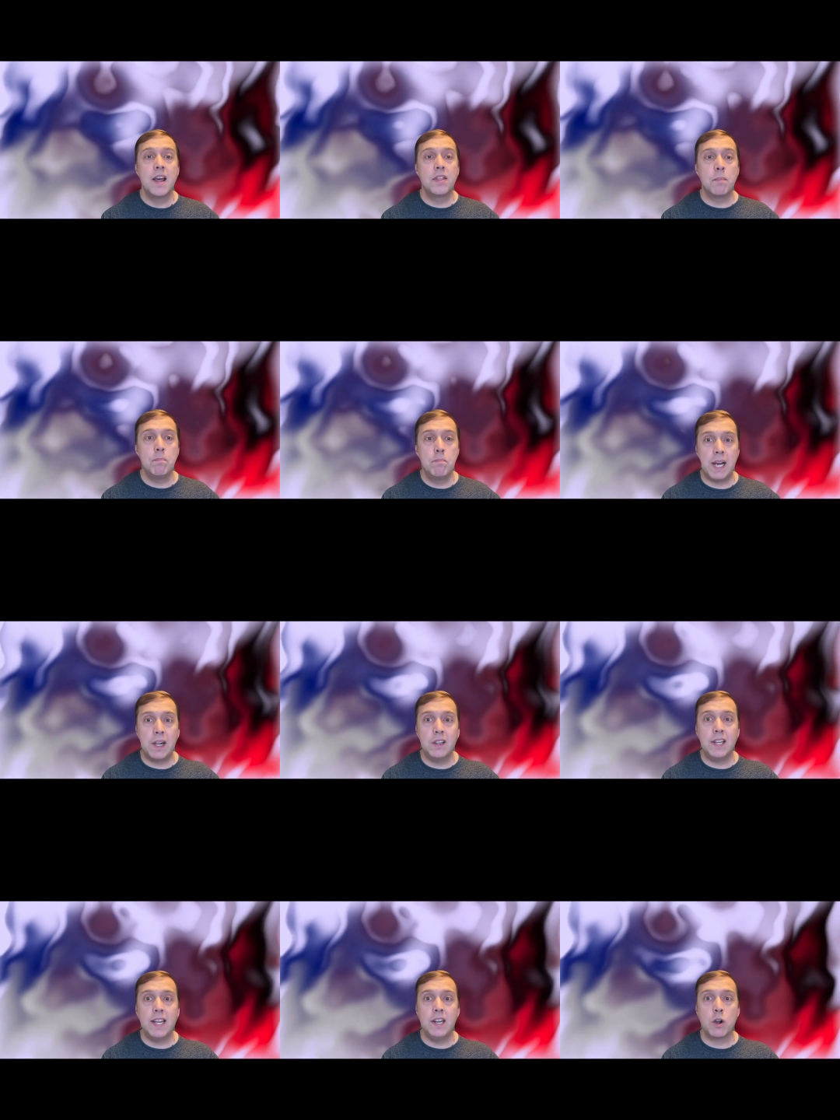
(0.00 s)
The
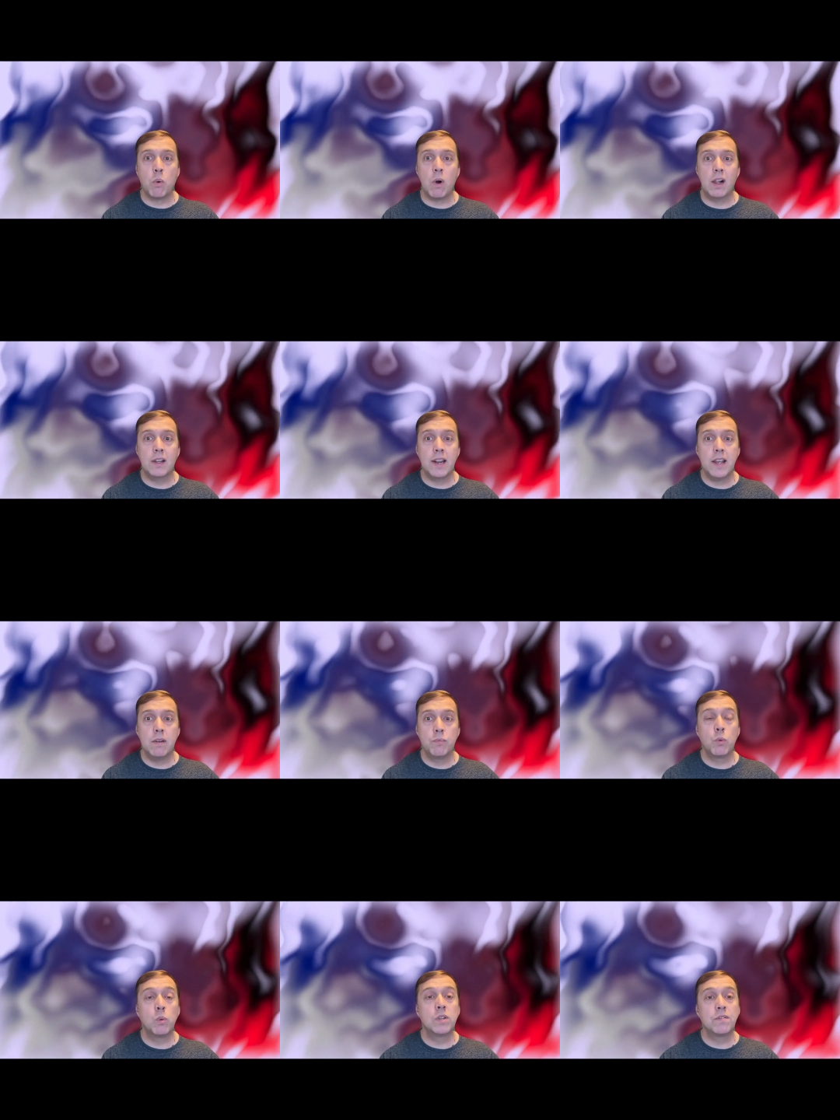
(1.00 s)
Bell inequality
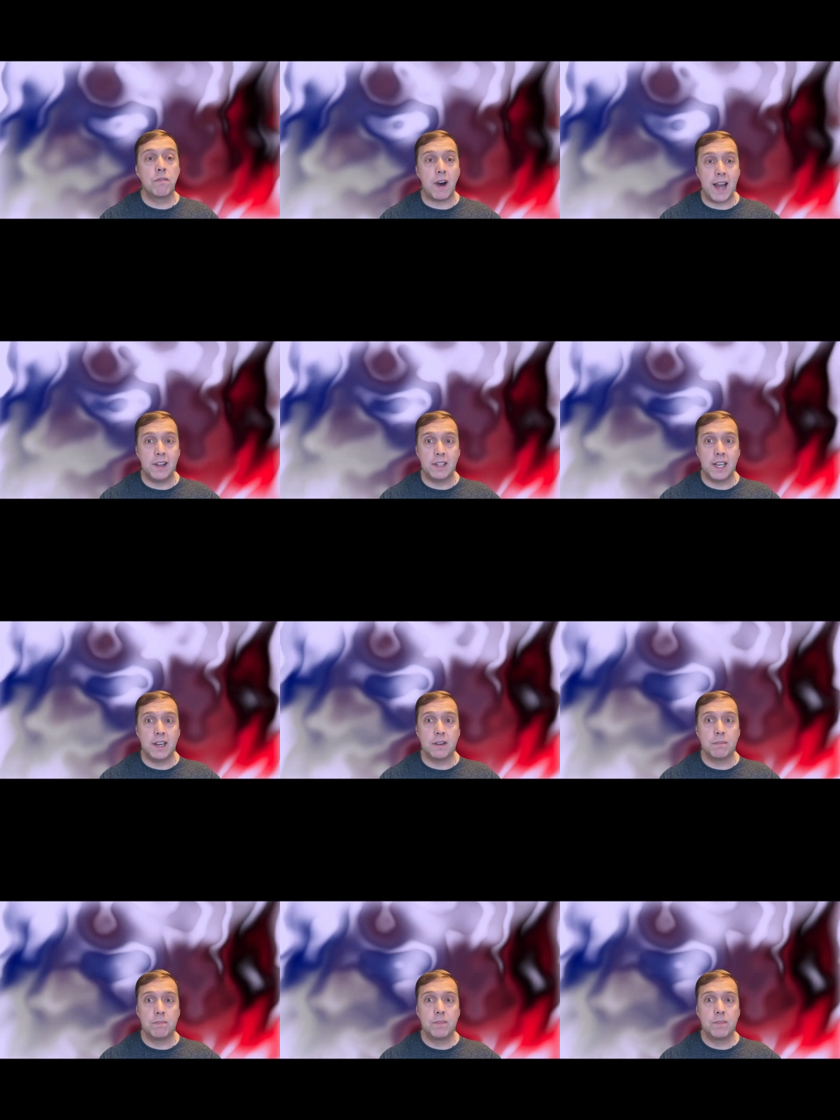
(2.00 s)
was violated.